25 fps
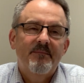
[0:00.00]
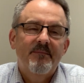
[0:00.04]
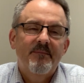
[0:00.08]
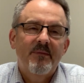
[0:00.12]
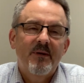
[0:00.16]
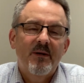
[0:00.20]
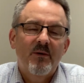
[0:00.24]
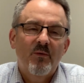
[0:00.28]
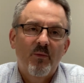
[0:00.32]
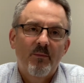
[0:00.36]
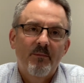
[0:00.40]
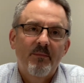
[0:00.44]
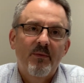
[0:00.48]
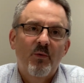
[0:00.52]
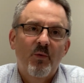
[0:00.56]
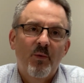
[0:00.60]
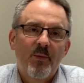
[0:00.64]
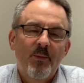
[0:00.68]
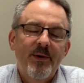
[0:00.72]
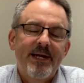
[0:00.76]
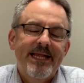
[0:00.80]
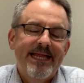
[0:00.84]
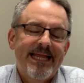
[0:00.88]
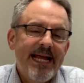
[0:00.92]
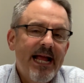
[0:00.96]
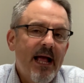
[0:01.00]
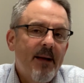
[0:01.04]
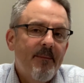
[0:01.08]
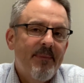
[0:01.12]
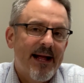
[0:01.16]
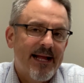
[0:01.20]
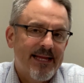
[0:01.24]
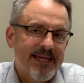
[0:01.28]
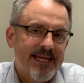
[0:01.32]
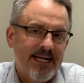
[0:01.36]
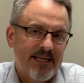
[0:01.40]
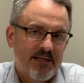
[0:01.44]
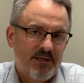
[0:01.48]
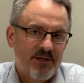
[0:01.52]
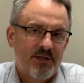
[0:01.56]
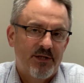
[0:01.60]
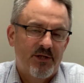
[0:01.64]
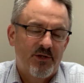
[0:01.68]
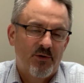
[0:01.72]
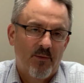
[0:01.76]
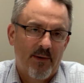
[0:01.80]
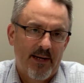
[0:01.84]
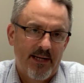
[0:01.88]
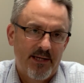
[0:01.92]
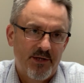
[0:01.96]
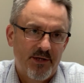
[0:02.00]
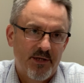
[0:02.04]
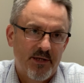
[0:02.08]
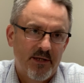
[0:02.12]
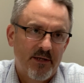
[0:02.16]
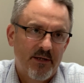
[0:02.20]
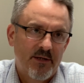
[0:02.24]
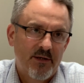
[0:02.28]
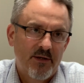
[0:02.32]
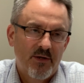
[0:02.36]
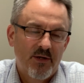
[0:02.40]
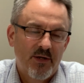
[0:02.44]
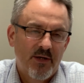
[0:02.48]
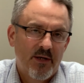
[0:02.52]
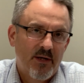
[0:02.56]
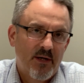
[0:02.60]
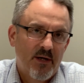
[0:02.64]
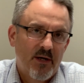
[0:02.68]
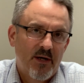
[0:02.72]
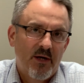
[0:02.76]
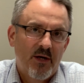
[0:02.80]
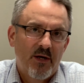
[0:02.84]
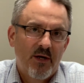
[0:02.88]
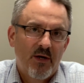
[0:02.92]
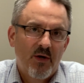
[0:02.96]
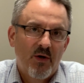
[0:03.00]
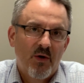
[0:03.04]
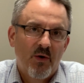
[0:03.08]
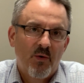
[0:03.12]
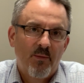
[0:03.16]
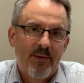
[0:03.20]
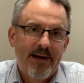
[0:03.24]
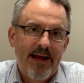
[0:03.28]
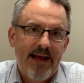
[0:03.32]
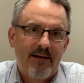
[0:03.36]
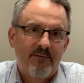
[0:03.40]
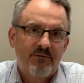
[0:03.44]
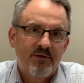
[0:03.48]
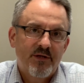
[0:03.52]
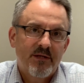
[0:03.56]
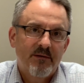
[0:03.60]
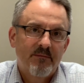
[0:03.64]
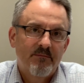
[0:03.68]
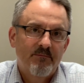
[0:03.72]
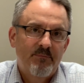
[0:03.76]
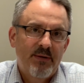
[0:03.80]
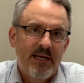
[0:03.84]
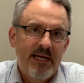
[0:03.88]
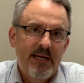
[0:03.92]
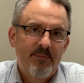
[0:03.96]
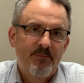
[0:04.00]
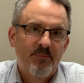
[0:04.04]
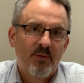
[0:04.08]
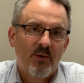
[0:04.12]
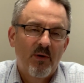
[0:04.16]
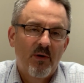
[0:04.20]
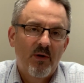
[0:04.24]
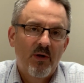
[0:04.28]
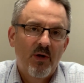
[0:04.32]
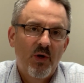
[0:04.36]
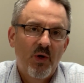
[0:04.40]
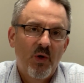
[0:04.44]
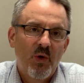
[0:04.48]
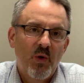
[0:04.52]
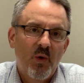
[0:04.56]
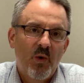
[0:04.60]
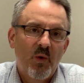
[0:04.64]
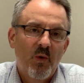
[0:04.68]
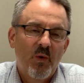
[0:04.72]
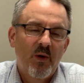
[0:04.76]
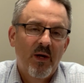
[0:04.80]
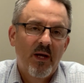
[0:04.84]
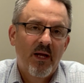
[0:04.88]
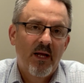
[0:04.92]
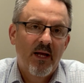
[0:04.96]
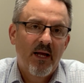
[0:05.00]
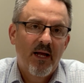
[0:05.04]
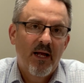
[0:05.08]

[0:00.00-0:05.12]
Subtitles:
When we think about that situation, we have some people who